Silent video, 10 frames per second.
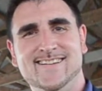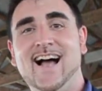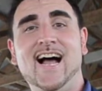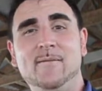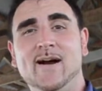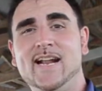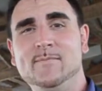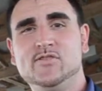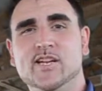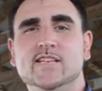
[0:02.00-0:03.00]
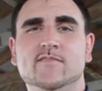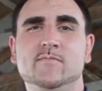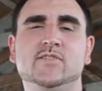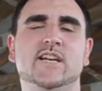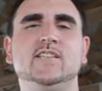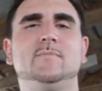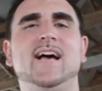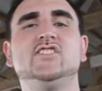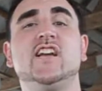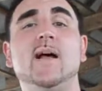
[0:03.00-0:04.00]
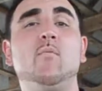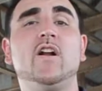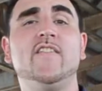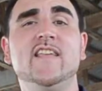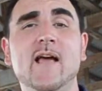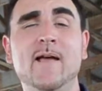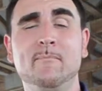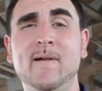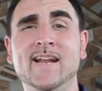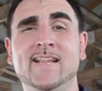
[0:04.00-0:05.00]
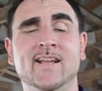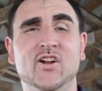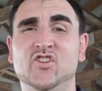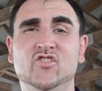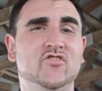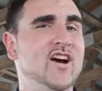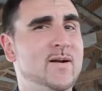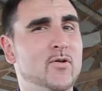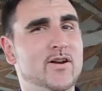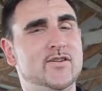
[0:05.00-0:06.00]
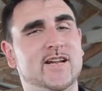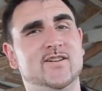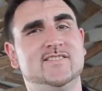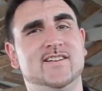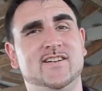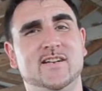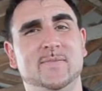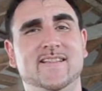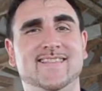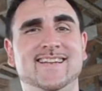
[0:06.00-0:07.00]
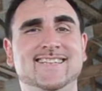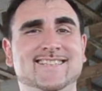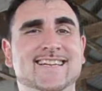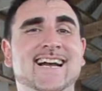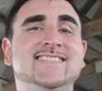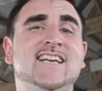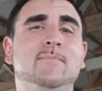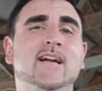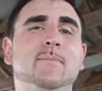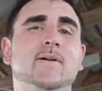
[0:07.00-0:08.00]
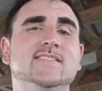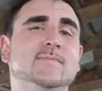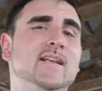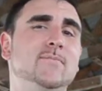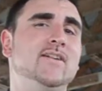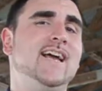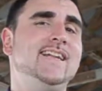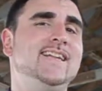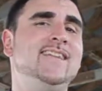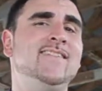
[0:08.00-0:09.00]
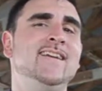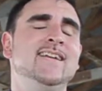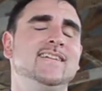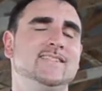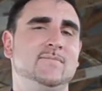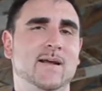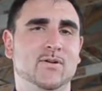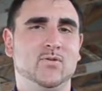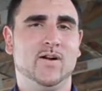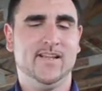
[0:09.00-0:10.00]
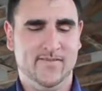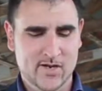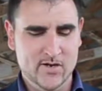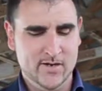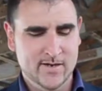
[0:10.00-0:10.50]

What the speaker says: Hi, my name's Jason from Jay's Magic, and I'm one of the many incredible entertainers that are going to be at the Lindsay X coming up on September 19th to September 23rd.